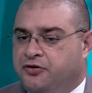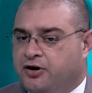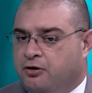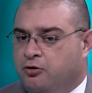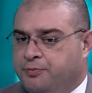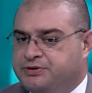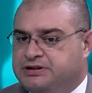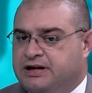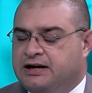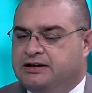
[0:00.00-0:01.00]
there are
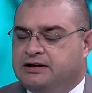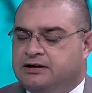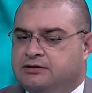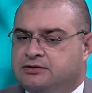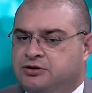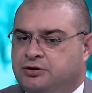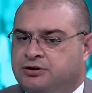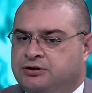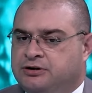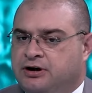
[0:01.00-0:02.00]
hopes that
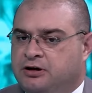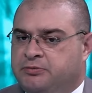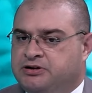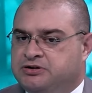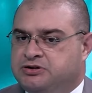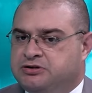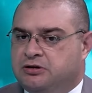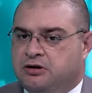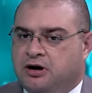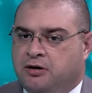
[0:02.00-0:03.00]
certain elements
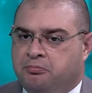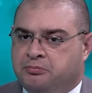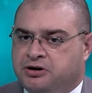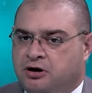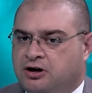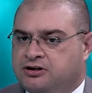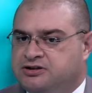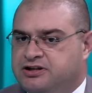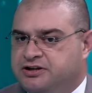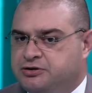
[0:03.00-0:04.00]

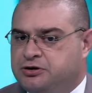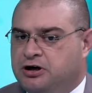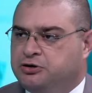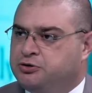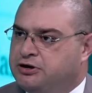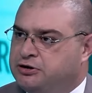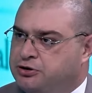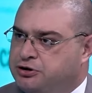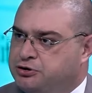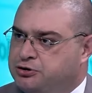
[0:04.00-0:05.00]
regarding Zengezur corridor and
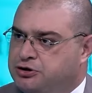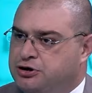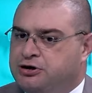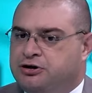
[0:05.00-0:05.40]
other issues,